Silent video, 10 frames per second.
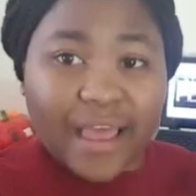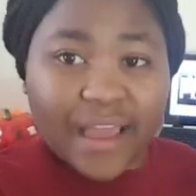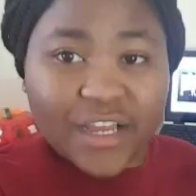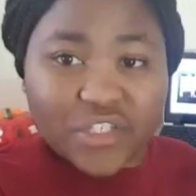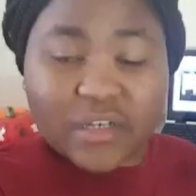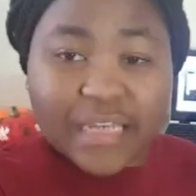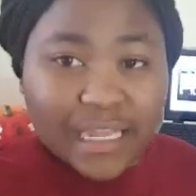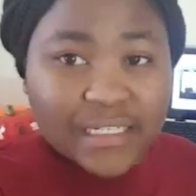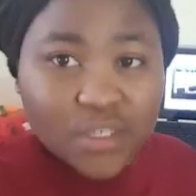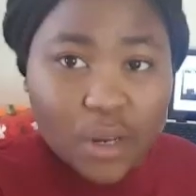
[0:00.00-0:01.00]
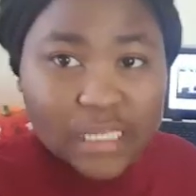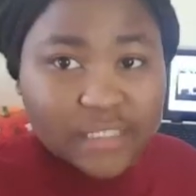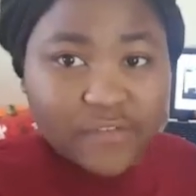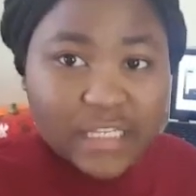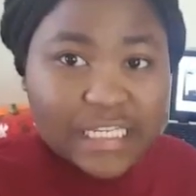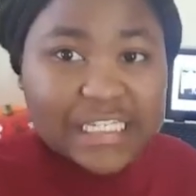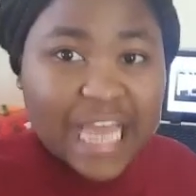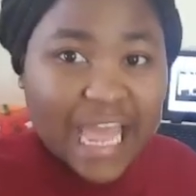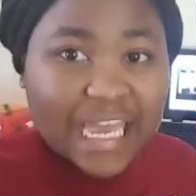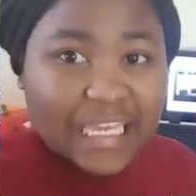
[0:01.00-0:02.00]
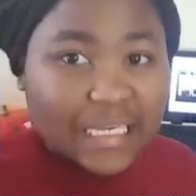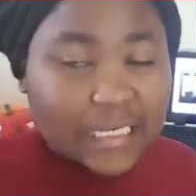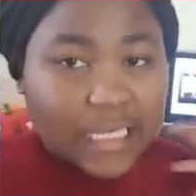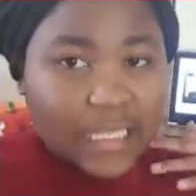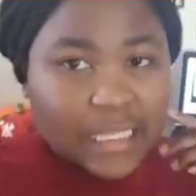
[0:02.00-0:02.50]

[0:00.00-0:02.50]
$990 for the entire year.